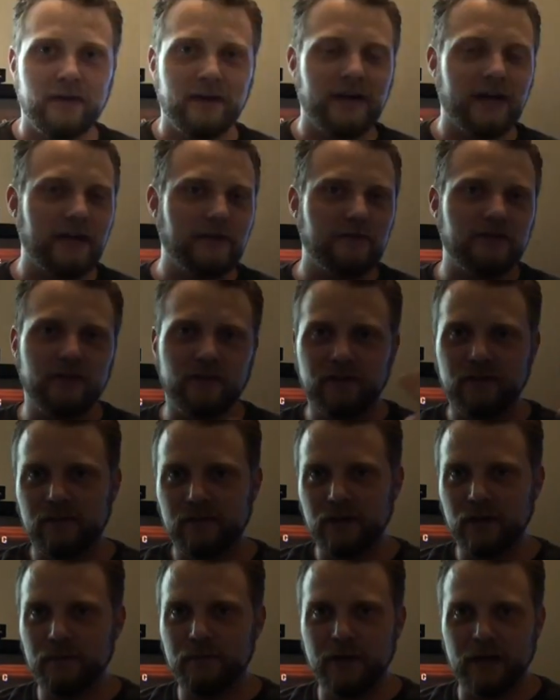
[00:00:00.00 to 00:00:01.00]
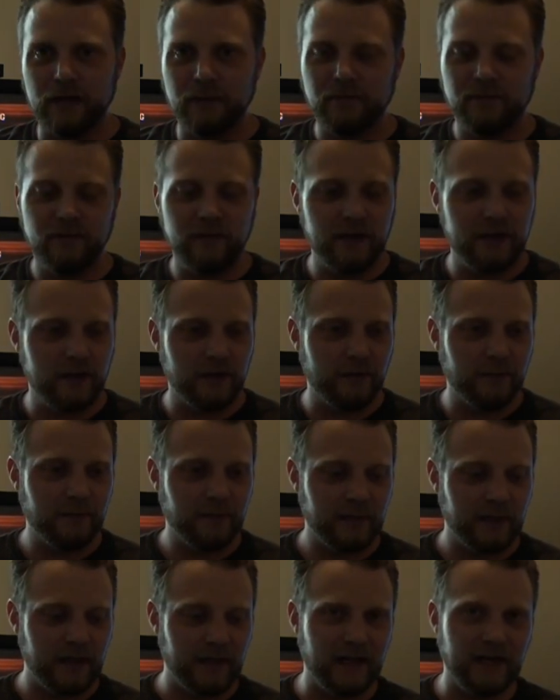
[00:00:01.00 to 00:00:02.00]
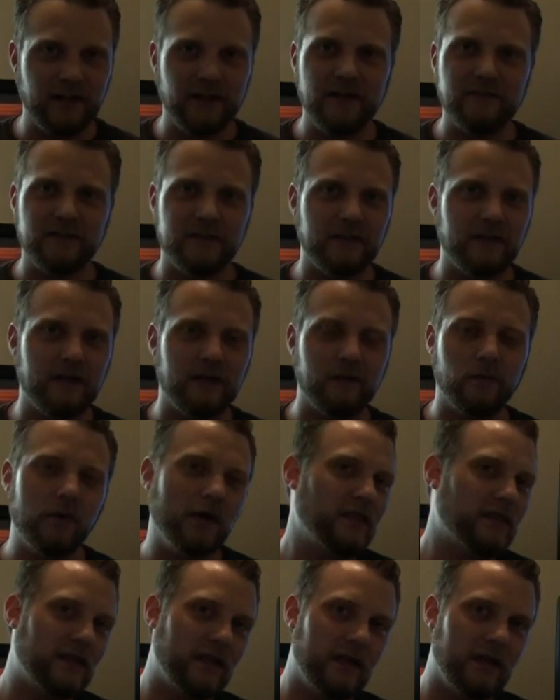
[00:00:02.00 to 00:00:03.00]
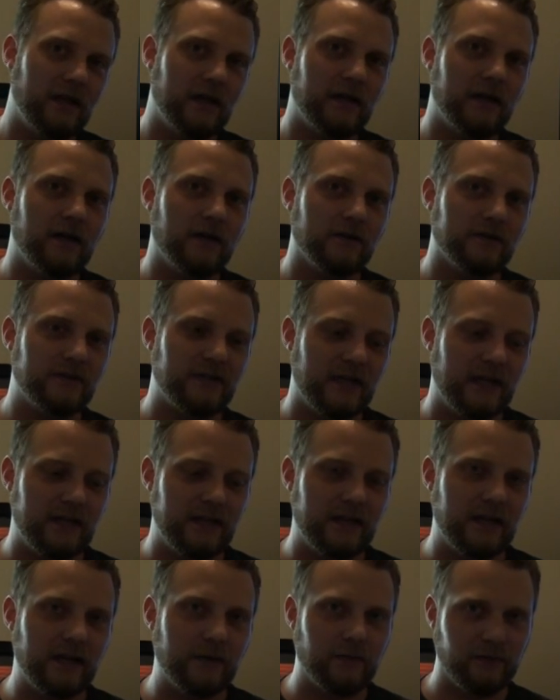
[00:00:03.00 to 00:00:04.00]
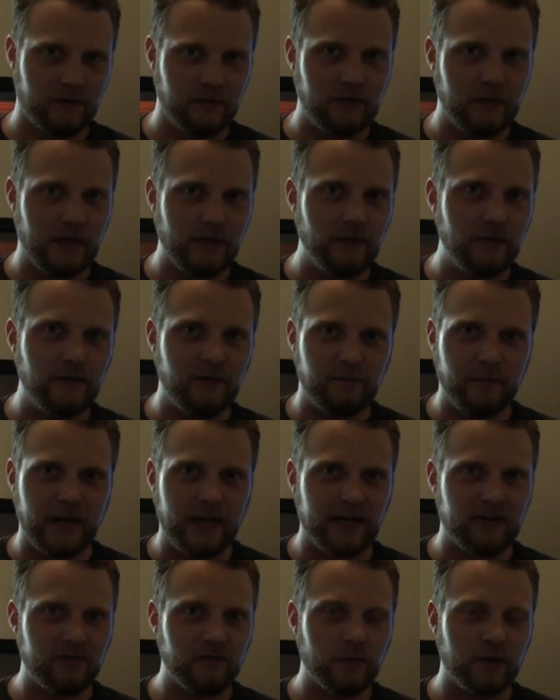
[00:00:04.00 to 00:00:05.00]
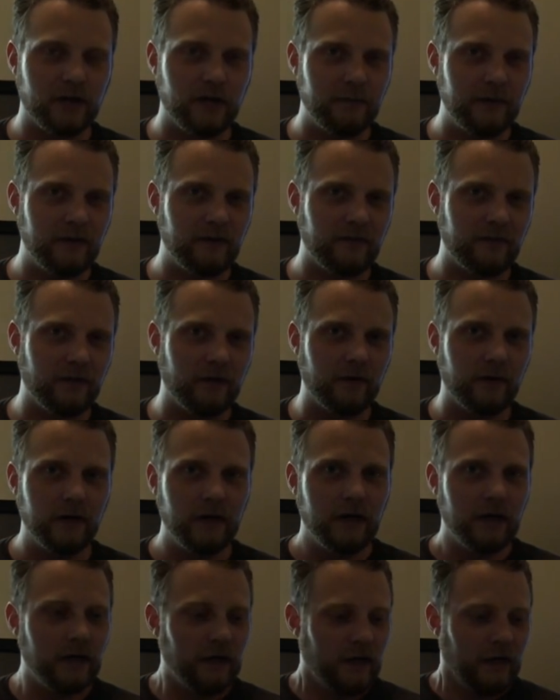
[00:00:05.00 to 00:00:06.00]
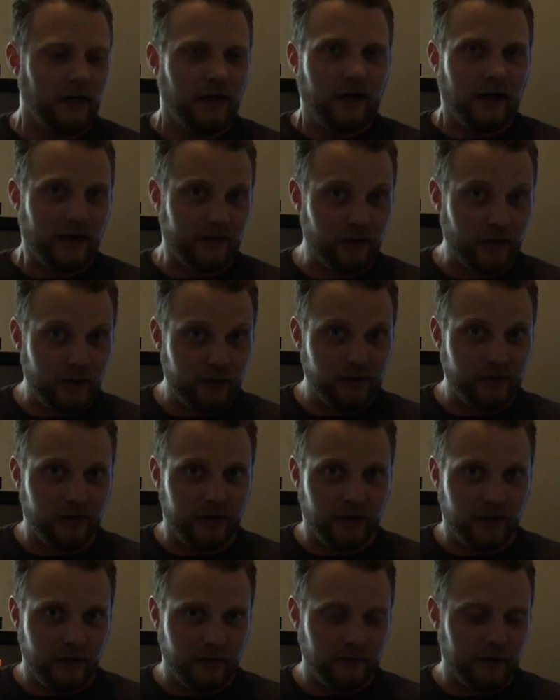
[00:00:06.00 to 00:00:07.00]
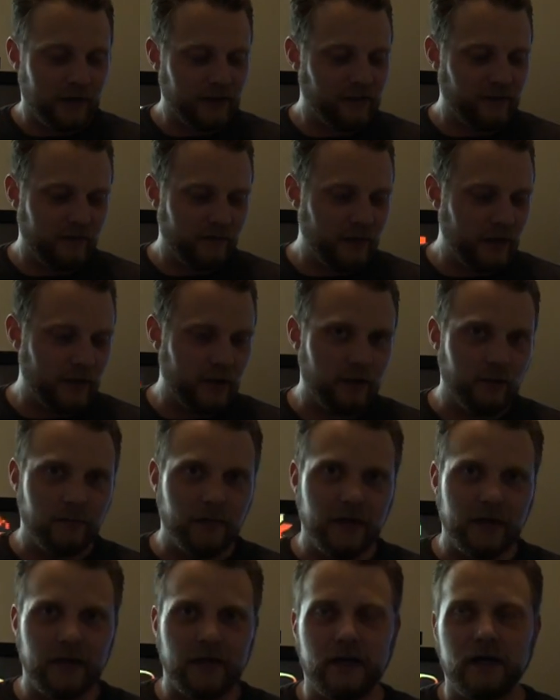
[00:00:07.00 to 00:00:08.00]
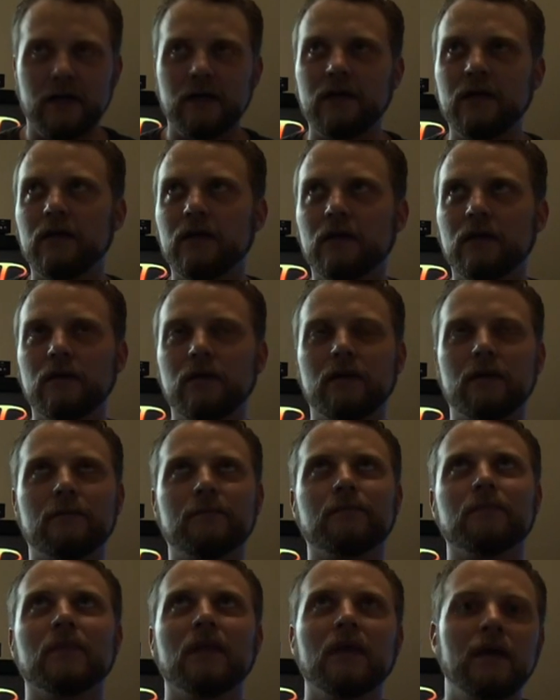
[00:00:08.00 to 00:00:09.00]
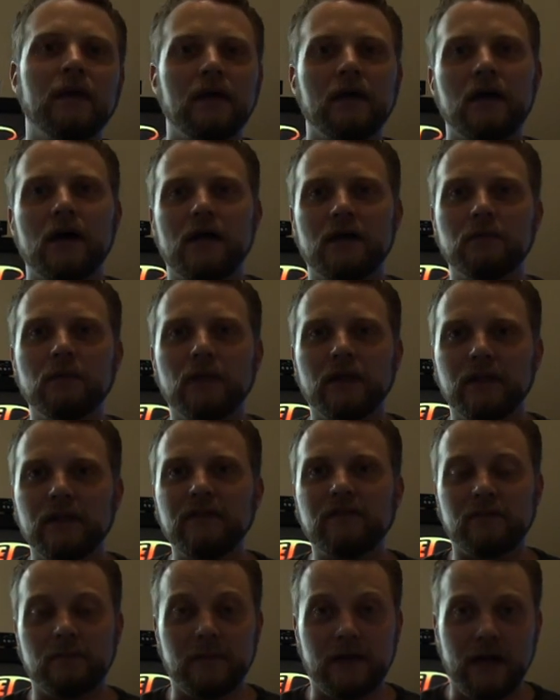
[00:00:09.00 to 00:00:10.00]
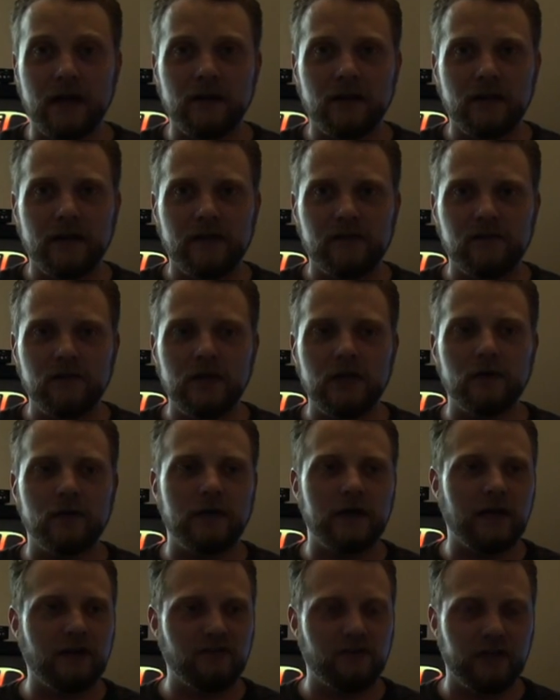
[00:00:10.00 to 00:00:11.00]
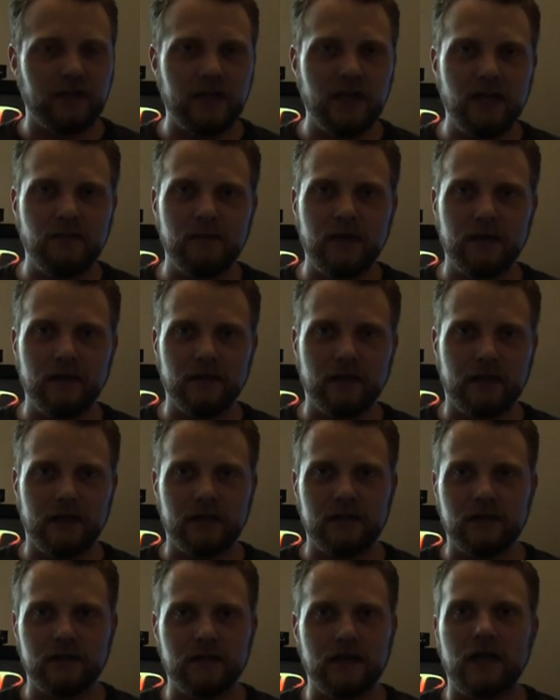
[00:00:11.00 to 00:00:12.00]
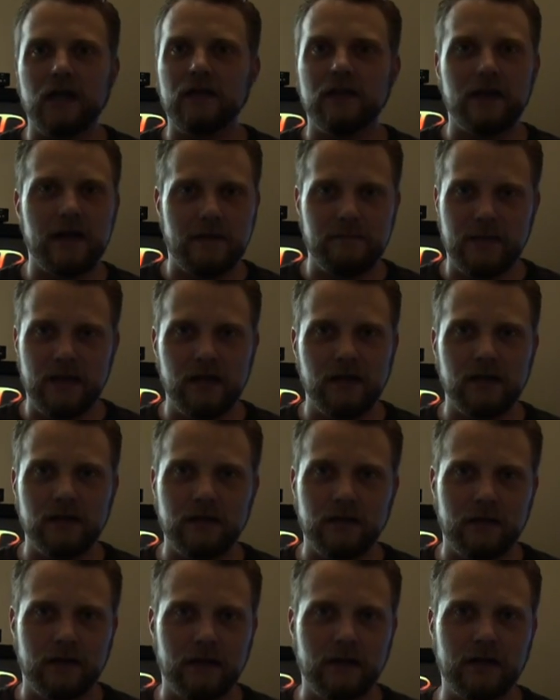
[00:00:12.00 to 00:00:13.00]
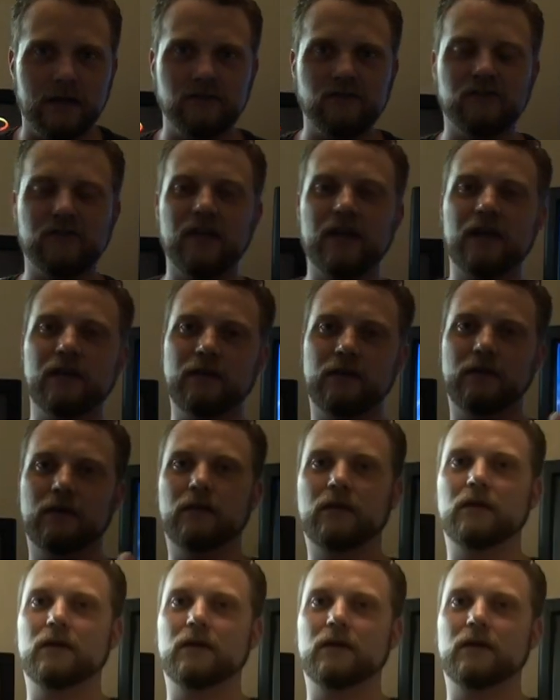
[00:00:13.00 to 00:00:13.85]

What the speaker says: Now I just did a pickups video and I left one thing out, and then I knew these packages were coming, so I thought I'd do an unboxing video, but I didn't really leave something out of the last video. It actually came in like the day that I made it and I just hadn't